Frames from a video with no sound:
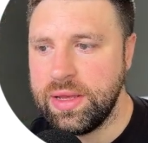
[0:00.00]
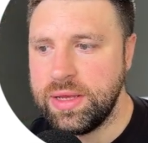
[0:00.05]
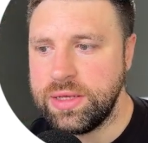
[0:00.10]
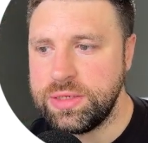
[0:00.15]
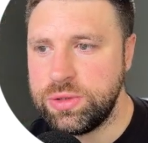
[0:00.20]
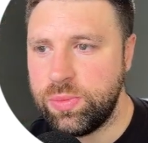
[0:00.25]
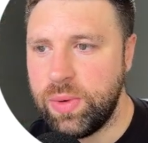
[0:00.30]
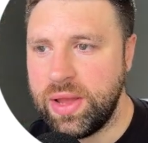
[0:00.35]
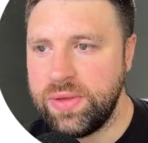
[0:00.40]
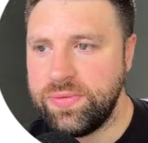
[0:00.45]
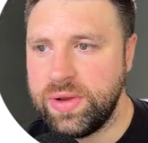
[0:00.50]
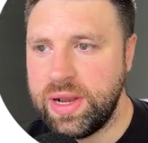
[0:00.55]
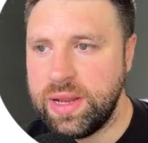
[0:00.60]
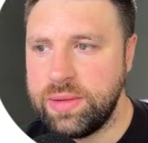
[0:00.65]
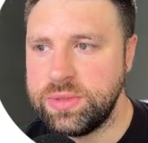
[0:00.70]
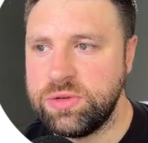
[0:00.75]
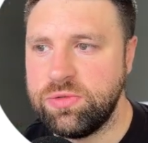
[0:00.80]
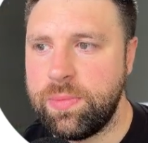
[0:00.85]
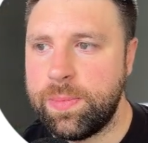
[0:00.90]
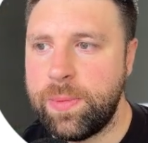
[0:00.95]
So we wait for them
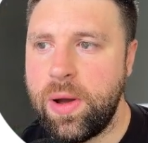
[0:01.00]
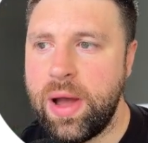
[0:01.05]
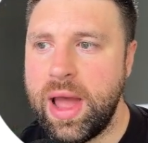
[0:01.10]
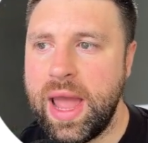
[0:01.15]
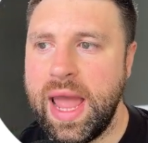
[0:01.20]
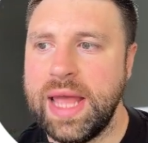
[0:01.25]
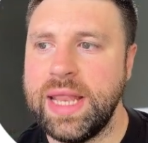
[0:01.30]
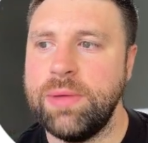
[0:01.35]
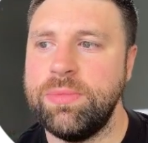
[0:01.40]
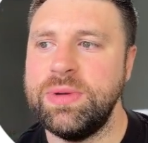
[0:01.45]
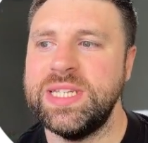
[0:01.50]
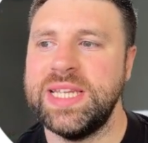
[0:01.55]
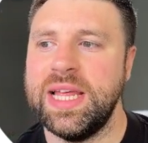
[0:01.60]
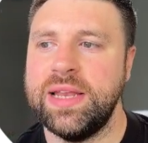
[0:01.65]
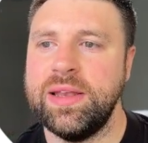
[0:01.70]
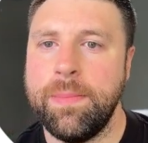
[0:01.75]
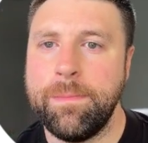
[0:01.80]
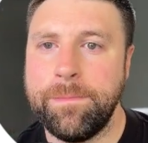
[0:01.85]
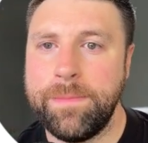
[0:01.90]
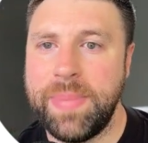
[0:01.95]
to reply, and then we send
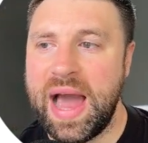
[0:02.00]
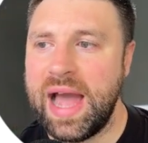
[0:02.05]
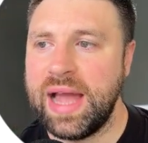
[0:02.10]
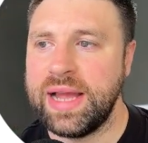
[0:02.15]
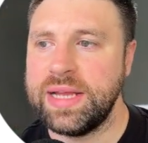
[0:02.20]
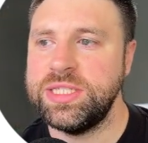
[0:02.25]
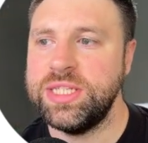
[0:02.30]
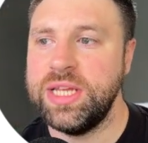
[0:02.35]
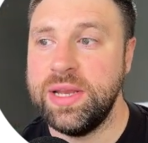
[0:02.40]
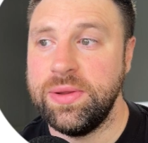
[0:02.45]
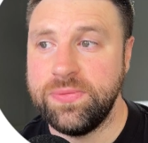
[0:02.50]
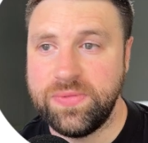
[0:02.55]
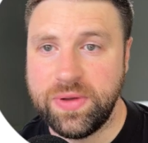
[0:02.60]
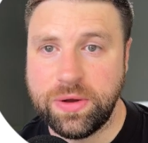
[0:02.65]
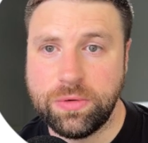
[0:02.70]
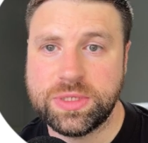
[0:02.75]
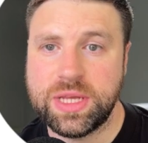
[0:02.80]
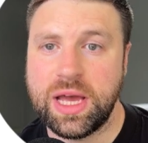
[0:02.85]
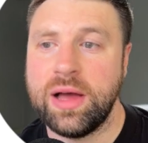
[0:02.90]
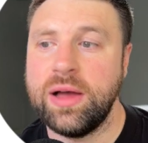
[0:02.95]
them back to the
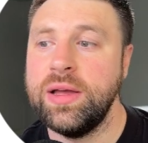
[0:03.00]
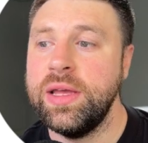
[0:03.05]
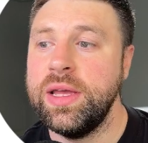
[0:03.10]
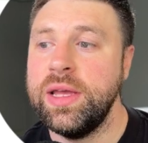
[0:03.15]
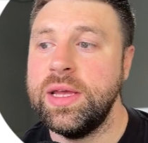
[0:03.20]
filter